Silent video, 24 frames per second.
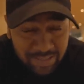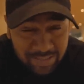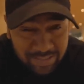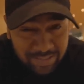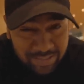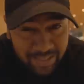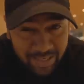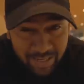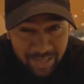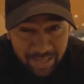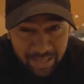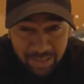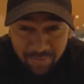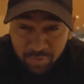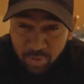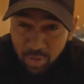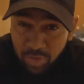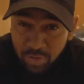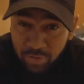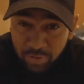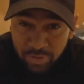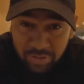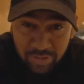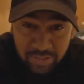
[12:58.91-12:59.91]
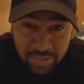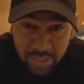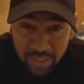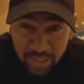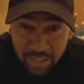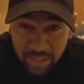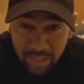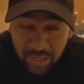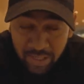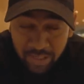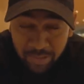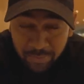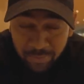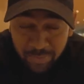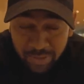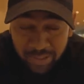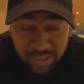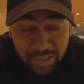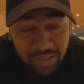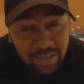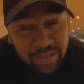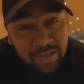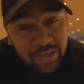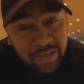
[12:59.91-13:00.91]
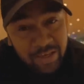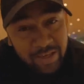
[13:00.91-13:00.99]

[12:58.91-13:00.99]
Second, if you're a risk taker like me,